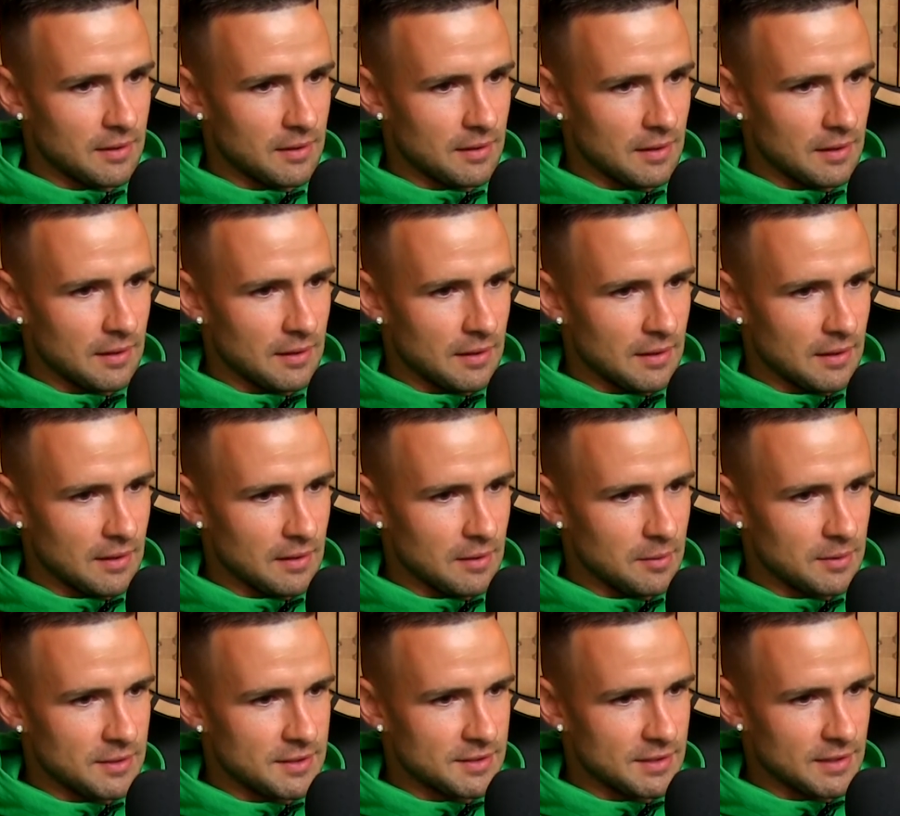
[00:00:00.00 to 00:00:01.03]

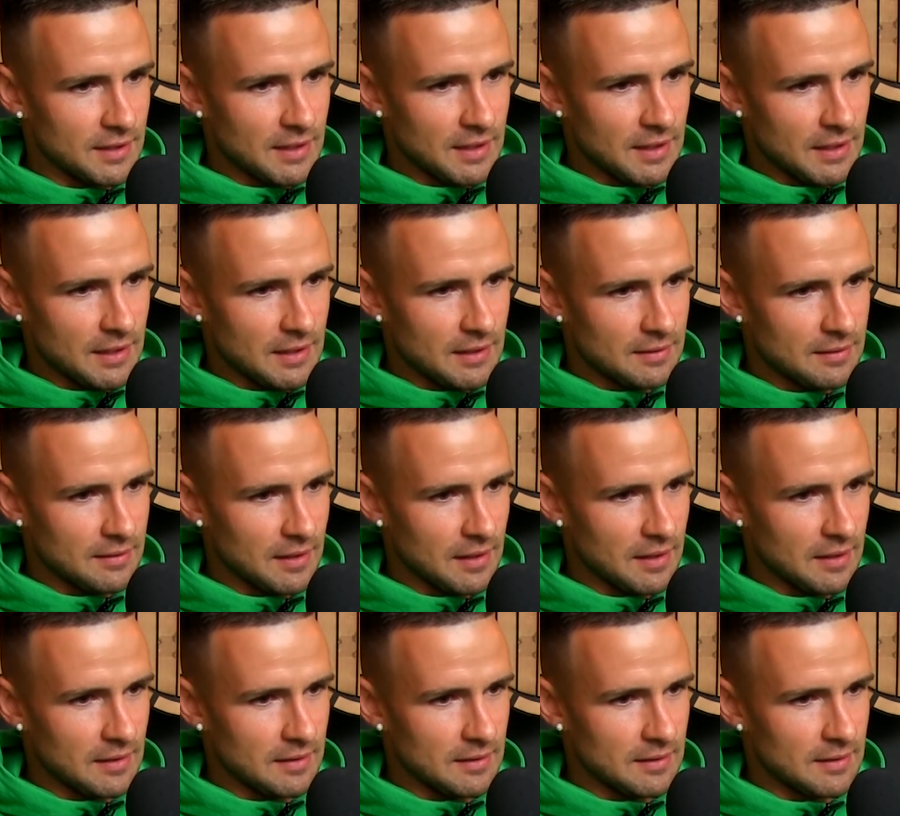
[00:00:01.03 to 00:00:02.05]
Žilina
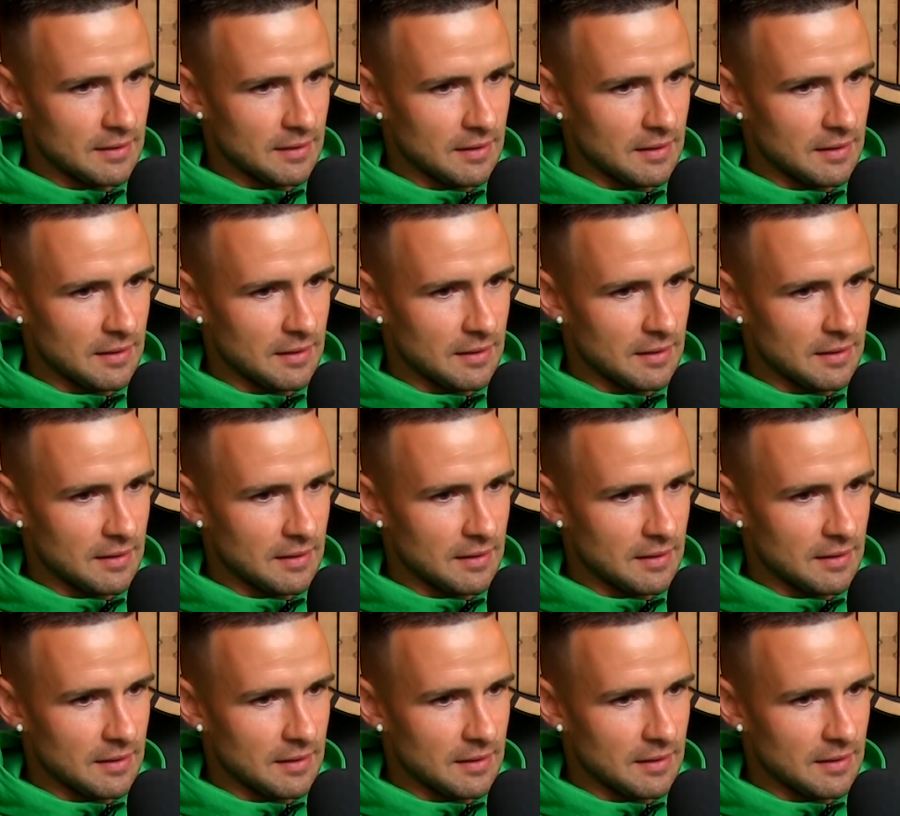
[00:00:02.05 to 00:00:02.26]
and